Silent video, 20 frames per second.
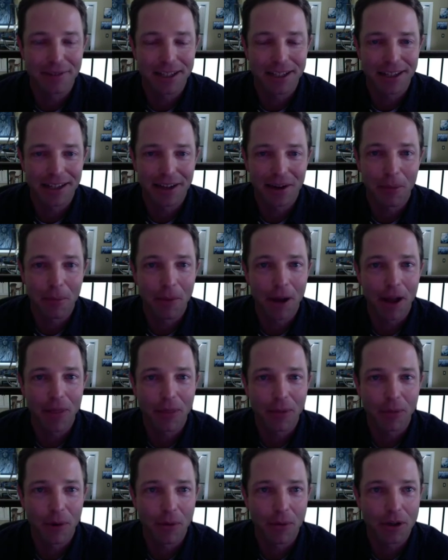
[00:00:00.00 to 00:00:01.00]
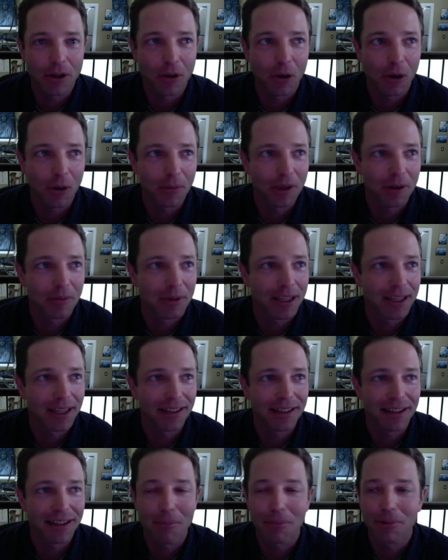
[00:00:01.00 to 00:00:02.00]
We did in a month what would normally
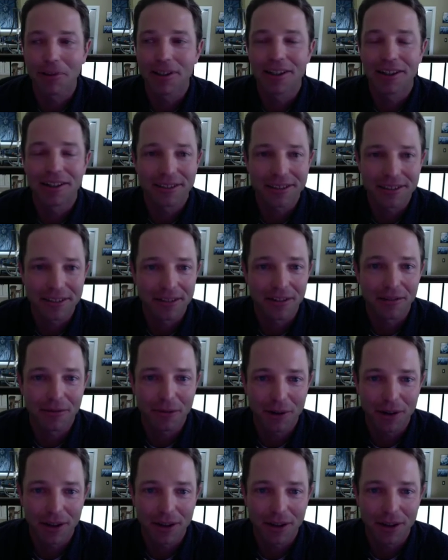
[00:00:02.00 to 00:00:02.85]
be a couple of years of work.